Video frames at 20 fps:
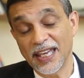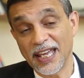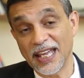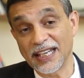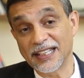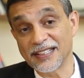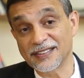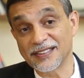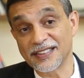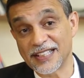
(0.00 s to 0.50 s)

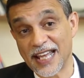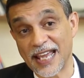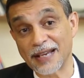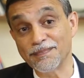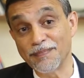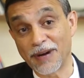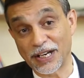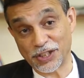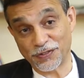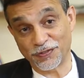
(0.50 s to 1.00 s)
it doesn't
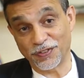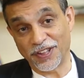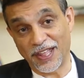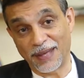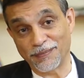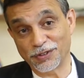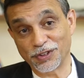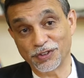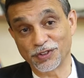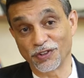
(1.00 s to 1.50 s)
take much for
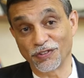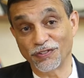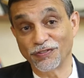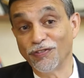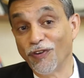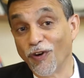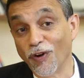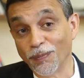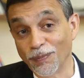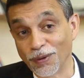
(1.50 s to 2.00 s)
them to sort of
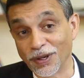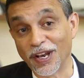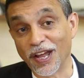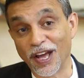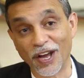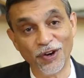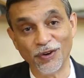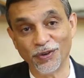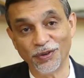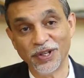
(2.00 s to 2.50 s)
fall
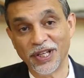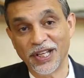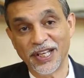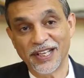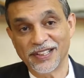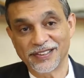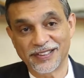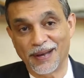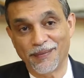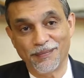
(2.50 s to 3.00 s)
below
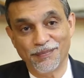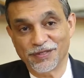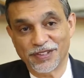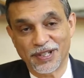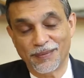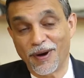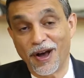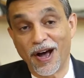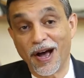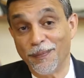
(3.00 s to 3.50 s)
some,
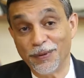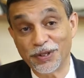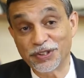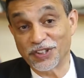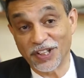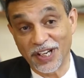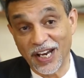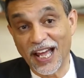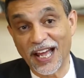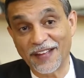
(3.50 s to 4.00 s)
some
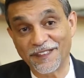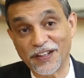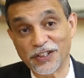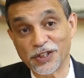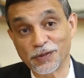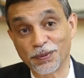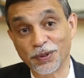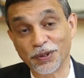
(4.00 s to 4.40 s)
arbitrary line that you